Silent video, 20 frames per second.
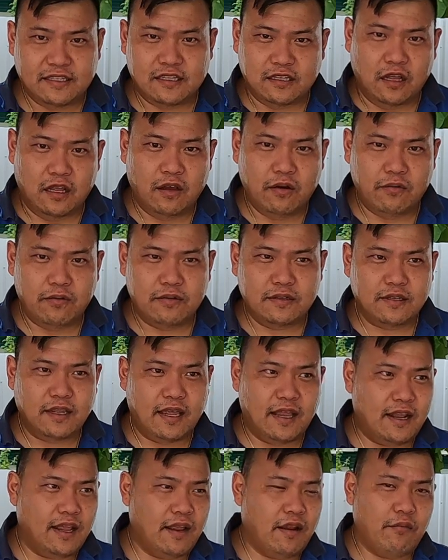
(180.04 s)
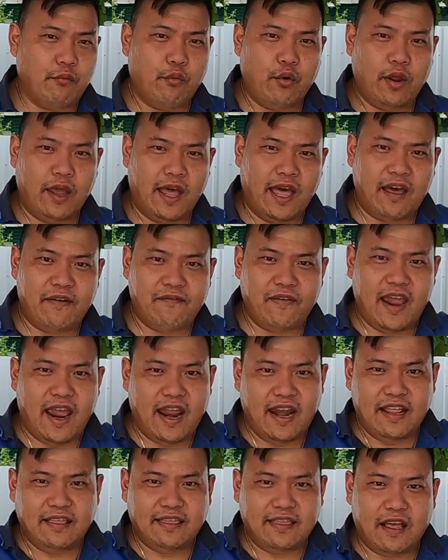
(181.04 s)
these loads, and then we have
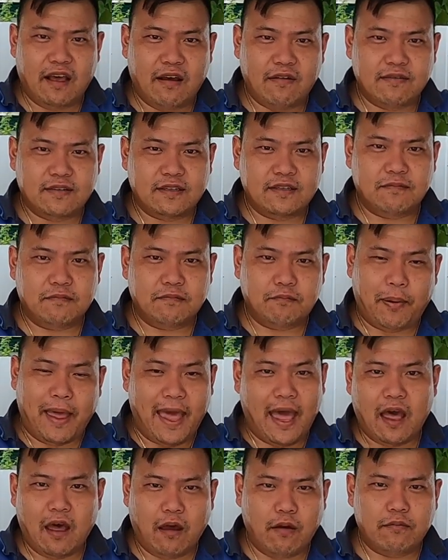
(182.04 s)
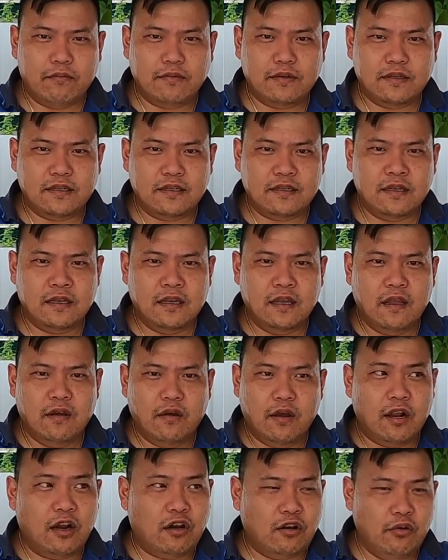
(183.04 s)
80,000 pounds,
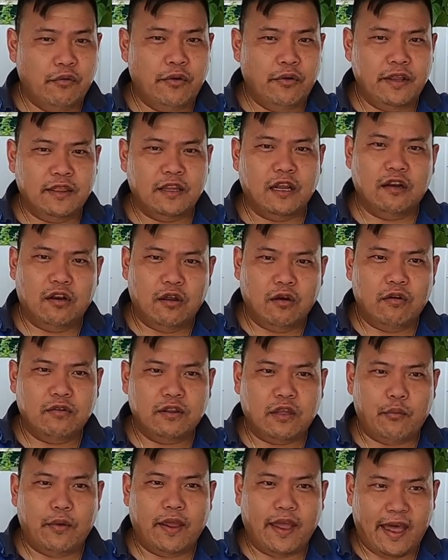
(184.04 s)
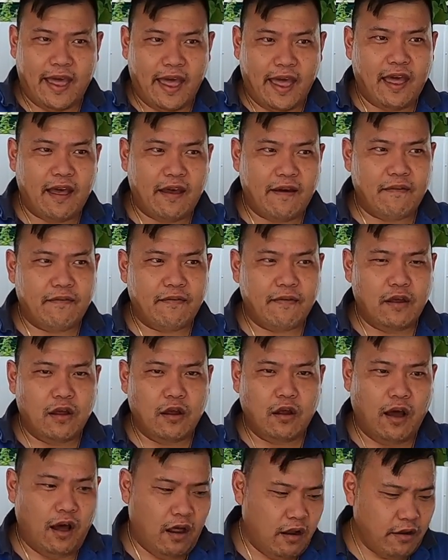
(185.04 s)
including the load that we have,
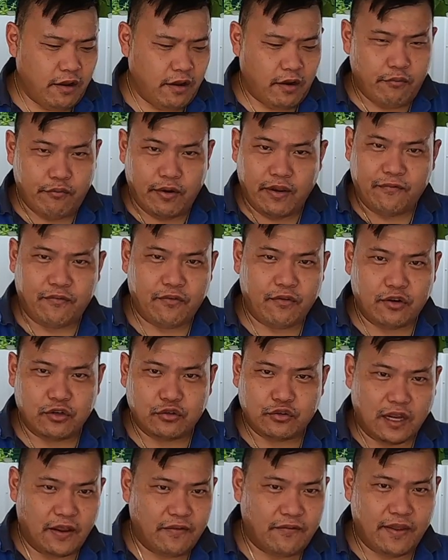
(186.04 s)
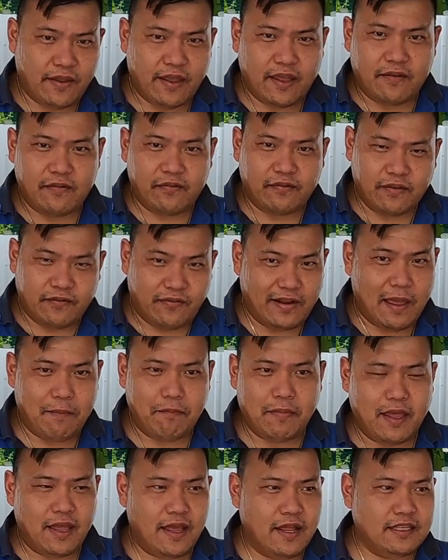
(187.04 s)
hauling reefer, dry van,
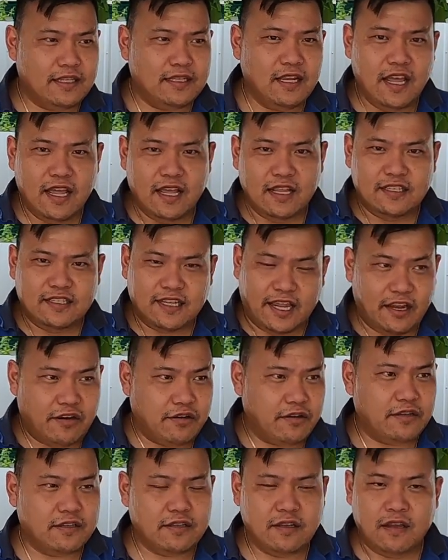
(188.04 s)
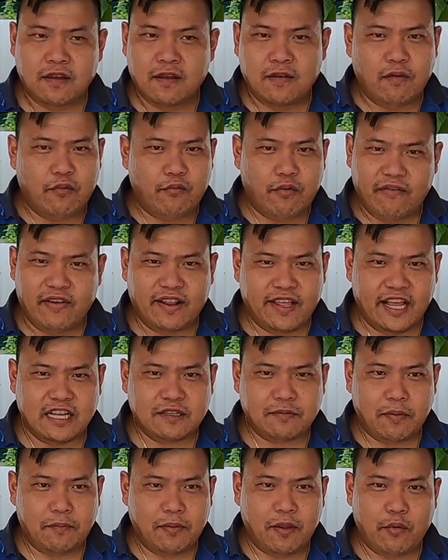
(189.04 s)
flatbeds, tankers, whatever the
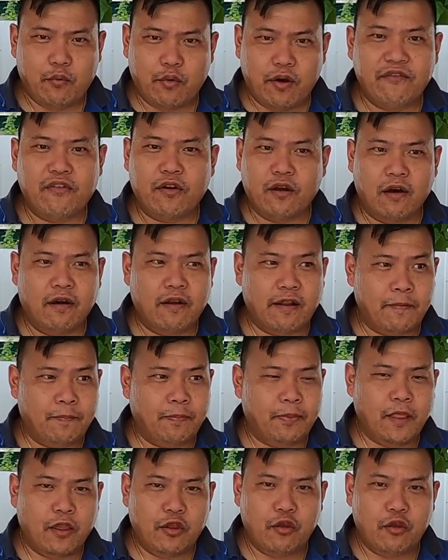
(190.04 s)
case may be, wherever you're hauling